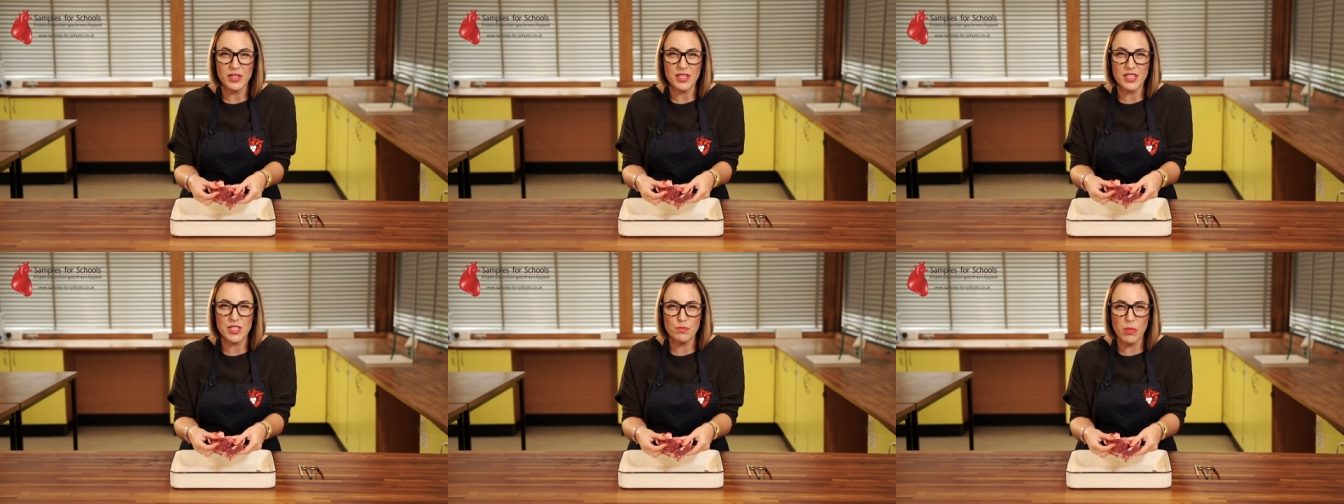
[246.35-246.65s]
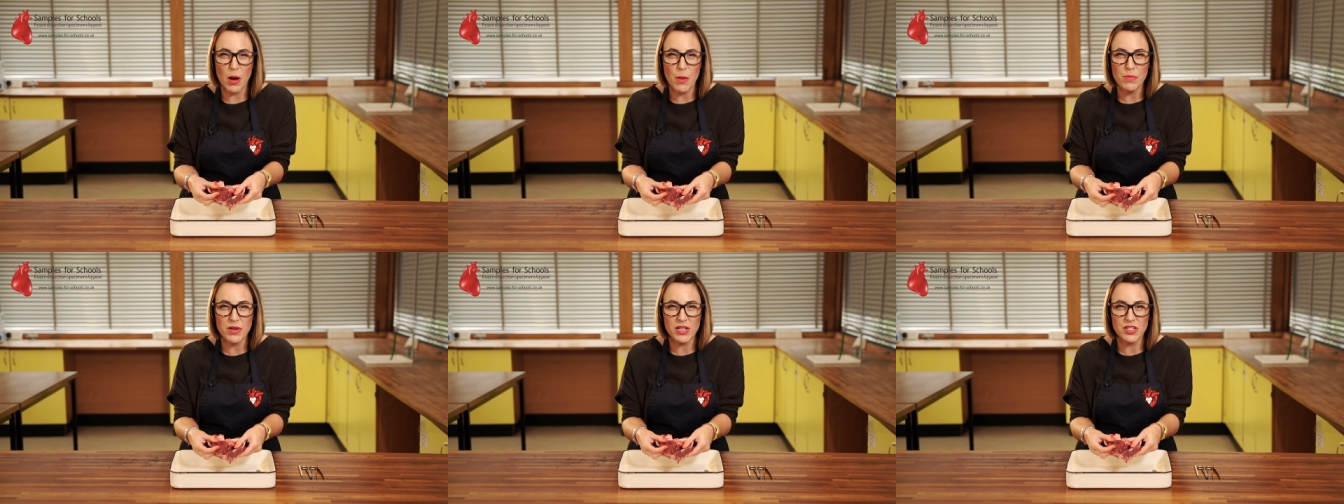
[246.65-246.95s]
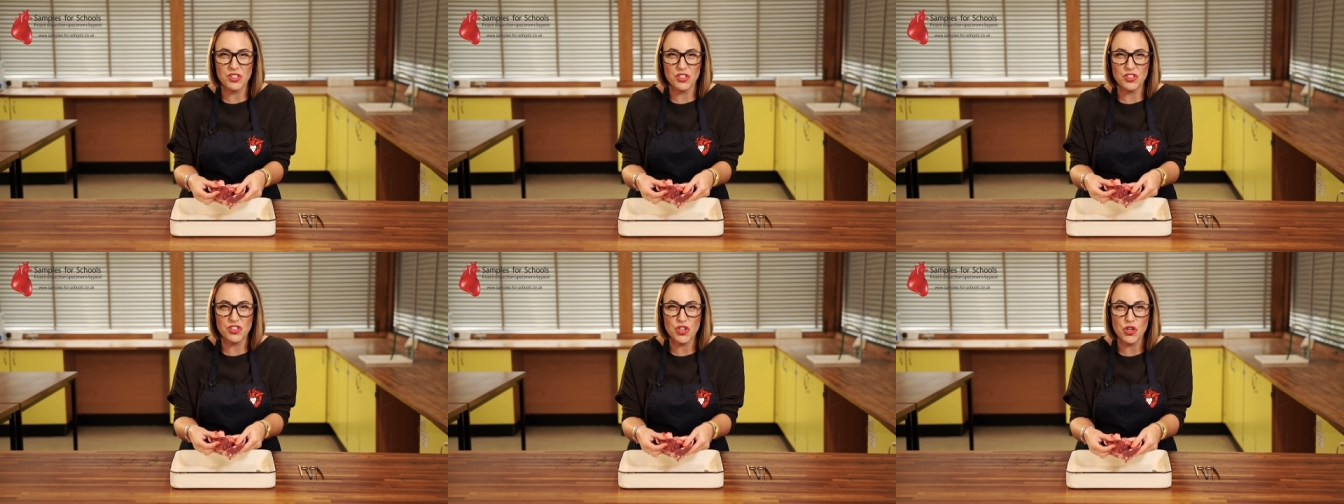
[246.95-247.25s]
It's pumping
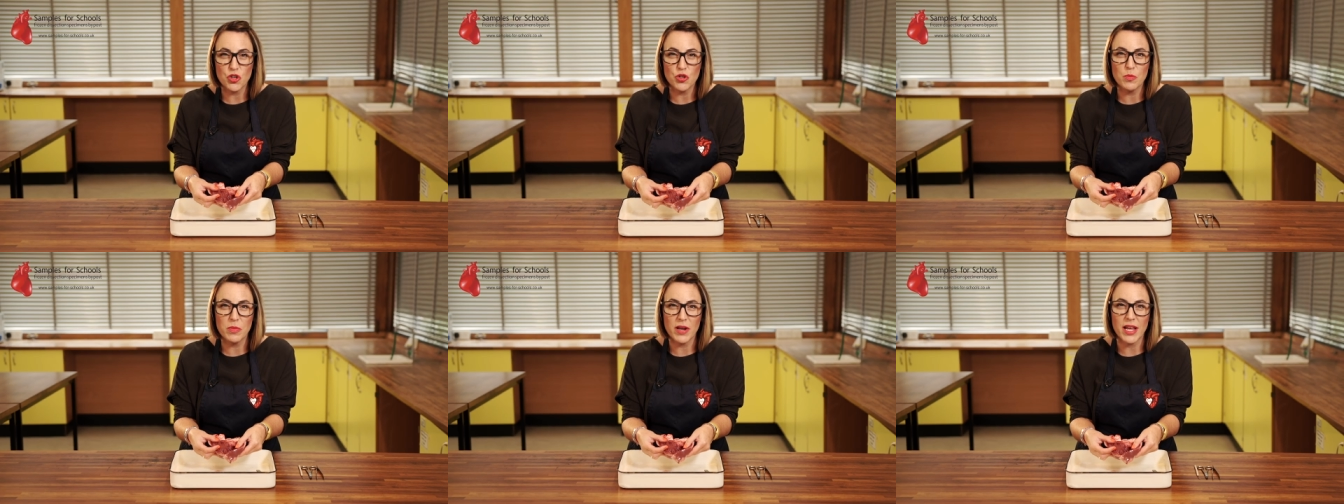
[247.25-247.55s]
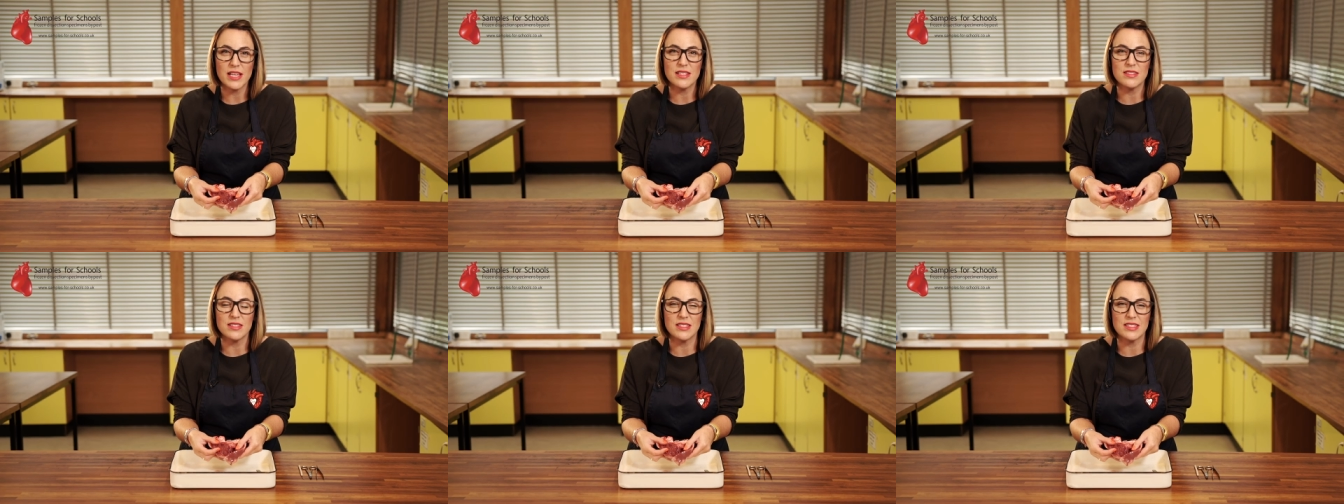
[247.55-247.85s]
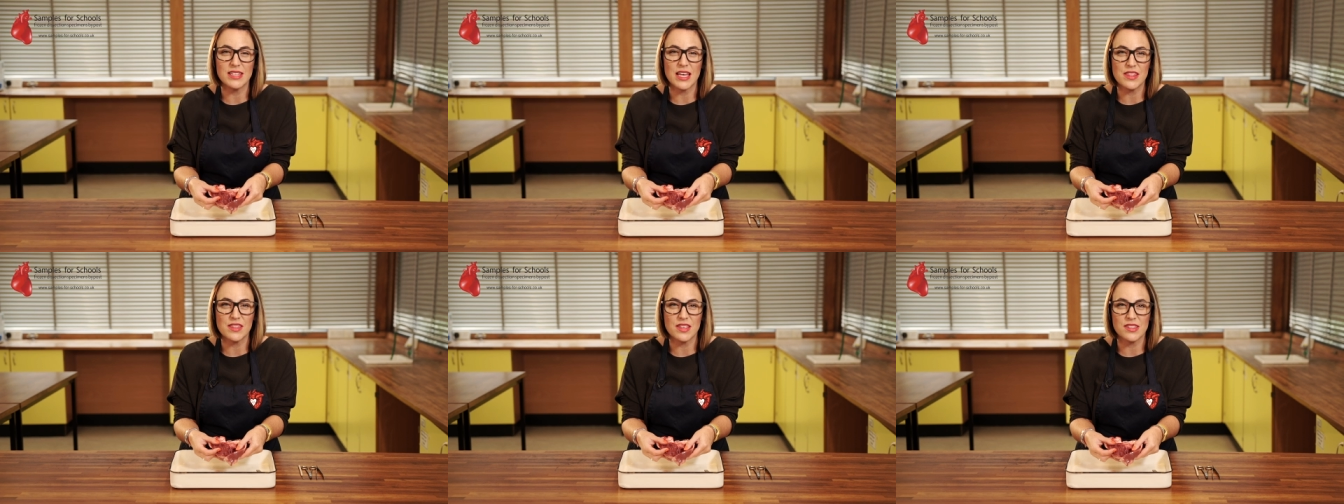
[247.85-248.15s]
to two places
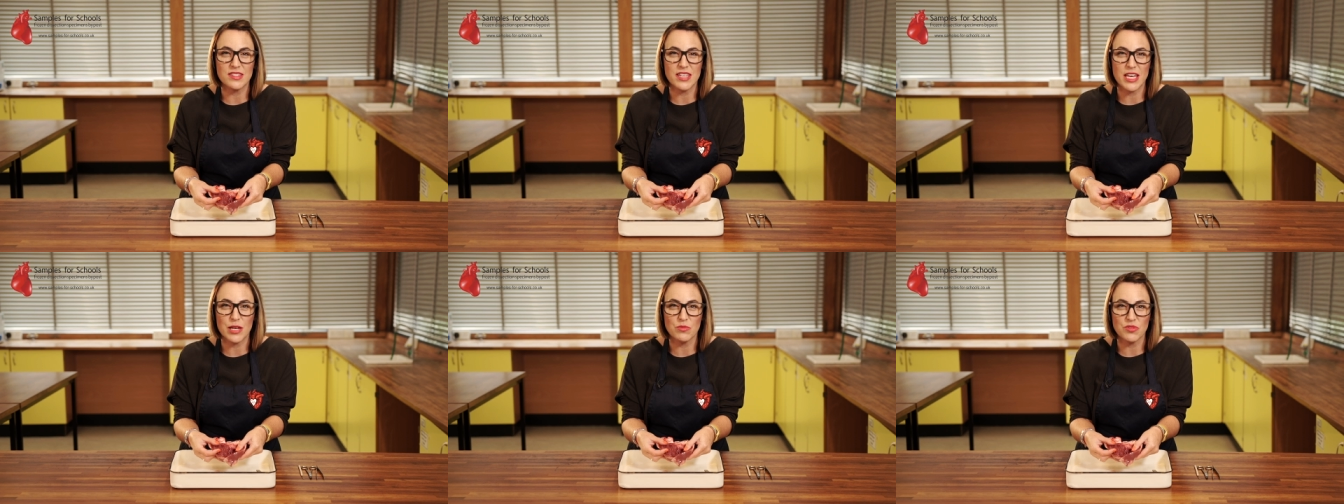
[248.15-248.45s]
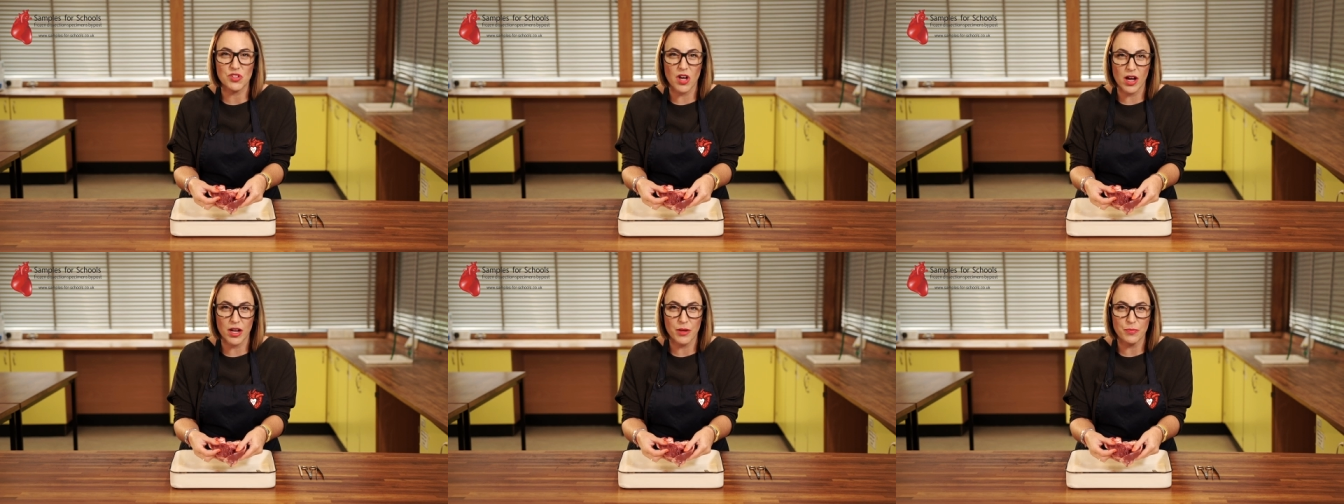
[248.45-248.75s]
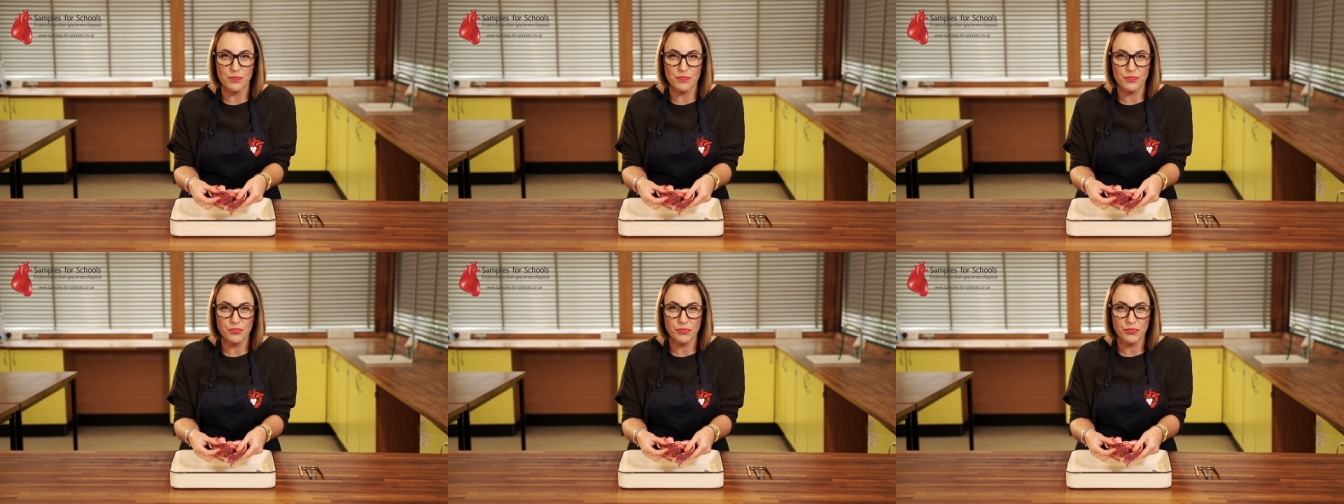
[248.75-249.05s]
at the same time.